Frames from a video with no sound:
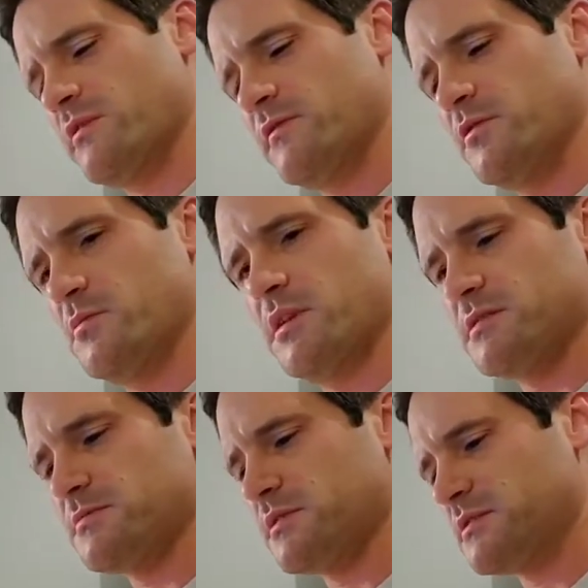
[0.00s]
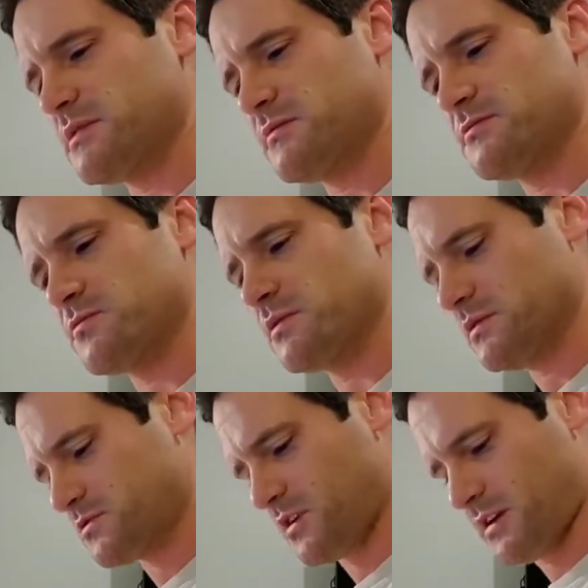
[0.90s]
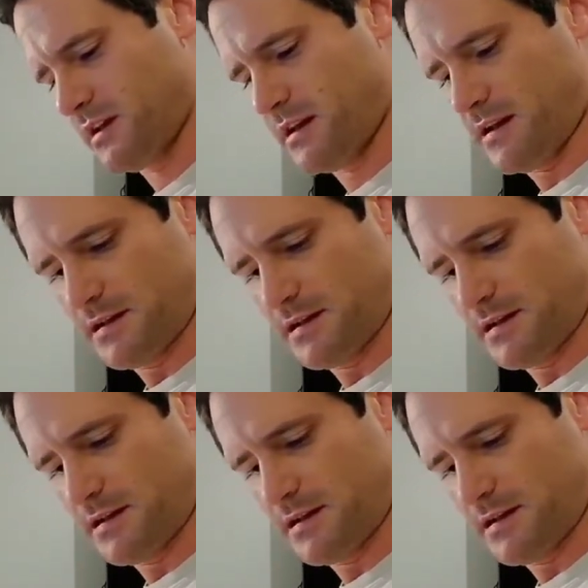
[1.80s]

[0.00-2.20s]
a few minutes because I was really trying to get it